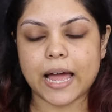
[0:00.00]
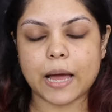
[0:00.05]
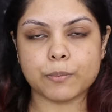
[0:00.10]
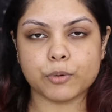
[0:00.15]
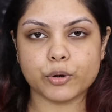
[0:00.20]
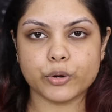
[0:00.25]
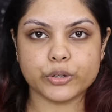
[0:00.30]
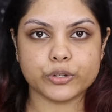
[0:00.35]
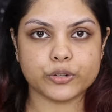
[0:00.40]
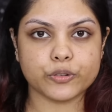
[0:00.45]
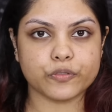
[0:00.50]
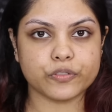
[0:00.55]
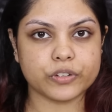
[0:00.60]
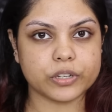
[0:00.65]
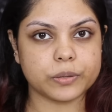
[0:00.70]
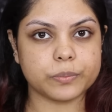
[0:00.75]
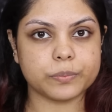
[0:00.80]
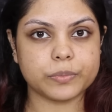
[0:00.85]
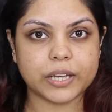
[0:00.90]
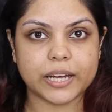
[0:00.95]
am going to
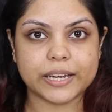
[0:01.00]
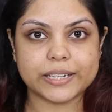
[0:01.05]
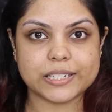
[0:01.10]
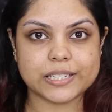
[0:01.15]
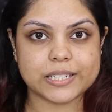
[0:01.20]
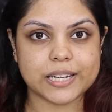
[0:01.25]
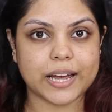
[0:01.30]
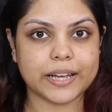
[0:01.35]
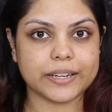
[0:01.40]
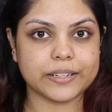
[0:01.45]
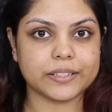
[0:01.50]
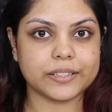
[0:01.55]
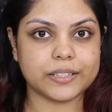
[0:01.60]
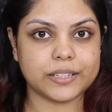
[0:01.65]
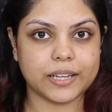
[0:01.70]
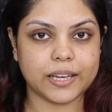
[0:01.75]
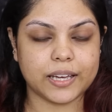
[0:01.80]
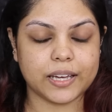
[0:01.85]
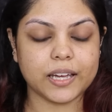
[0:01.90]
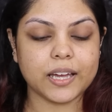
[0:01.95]
film the entire
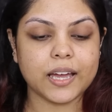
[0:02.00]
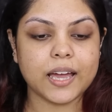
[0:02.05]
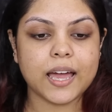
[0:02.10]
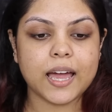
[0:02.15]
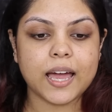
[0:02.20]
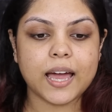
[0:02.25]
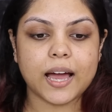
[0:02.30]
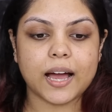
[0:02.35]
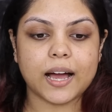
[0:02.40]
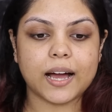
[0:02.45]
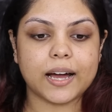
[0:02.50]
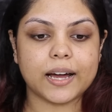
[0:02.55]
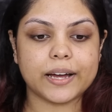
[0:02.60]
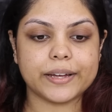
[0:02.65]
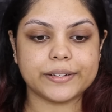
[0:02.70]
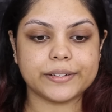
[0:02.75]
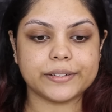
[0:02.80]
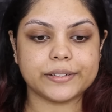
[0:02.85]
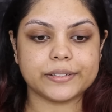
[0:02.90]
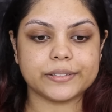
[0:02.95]
day,
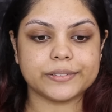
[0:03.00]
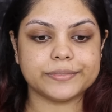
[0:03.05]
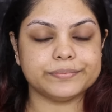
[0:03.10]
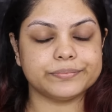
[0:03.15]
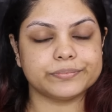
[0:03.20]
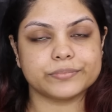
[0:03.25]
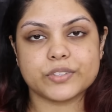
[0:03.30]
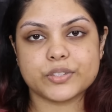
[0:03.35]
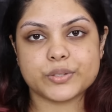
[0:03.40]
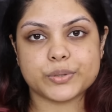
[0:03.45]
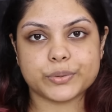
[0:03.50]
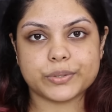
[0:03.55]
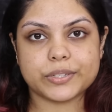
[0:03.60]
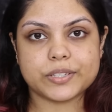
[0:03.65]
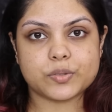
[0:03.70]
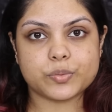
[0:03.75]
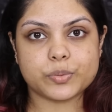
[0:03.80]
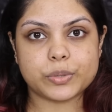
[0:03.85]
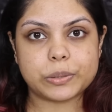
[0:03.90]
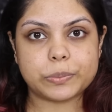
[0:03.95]
and so
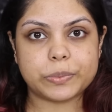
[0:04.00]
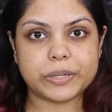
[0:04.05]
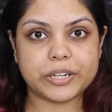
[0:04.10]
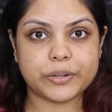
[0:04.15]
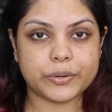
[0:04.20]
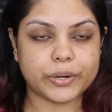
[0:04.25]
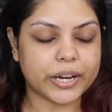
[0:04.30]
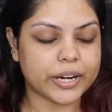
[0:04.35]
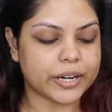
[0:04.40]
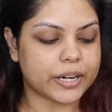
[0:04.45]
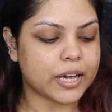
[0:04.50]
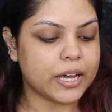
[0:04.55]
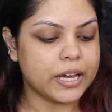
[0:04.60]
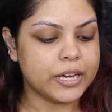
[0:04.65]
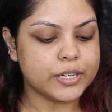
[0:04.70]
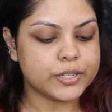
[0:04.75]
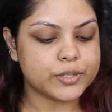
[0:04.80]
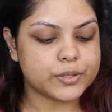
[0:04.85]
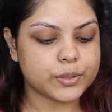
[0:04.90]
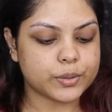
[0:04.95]
this will be great.
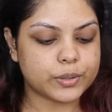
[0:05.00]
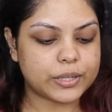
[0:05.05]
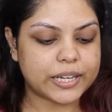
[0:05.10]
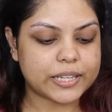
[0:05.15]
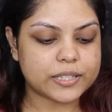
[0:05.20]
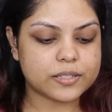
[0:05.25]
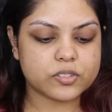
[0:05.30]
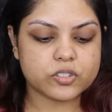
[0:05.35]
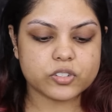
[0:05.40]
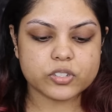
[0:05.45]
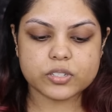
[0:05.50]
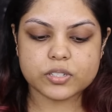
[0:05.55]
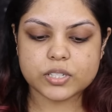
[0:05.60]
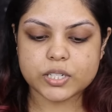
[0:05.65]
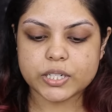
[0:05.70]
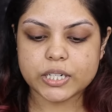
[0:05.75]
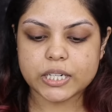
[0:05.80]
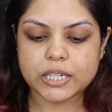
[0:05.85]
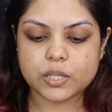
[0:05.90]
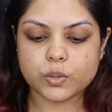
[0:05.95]
So let's
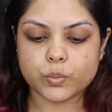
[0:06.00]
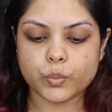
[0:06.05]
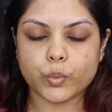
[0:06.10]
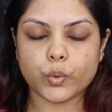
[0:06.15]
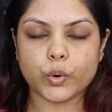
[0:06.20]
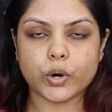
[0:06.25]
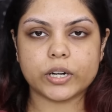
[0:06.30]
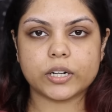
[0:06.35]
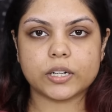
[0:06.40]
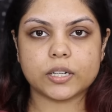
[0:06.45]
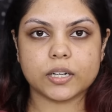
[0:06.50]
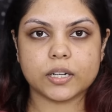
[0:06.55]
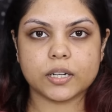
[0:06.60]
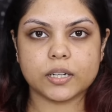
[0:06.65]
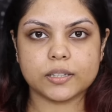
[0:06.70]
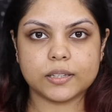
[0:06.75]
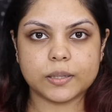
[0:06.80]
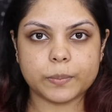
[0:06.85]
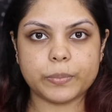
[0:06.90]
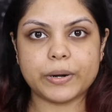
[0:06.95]
just read what
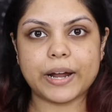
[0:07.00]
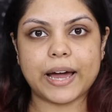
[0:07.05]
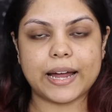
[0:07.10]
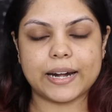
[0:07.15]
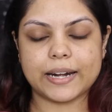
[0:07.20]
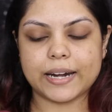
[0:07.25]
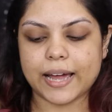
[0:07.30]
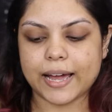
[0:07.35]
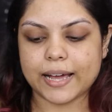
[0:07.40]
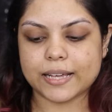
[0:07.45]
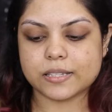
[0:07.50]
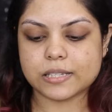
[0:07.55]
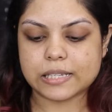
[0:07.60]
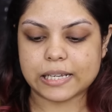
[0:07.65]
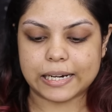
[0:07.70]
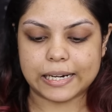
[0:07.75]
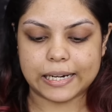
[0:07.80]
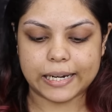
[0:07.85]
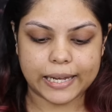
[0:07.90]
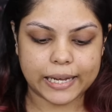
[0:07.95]
the brand has
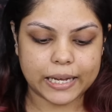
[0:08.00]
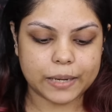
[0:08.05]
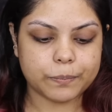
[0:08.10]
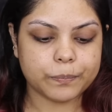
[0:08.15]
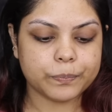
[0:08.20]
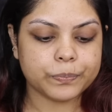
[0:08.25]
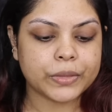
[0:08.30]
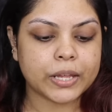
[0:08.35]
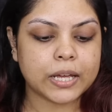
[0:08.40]
claimed.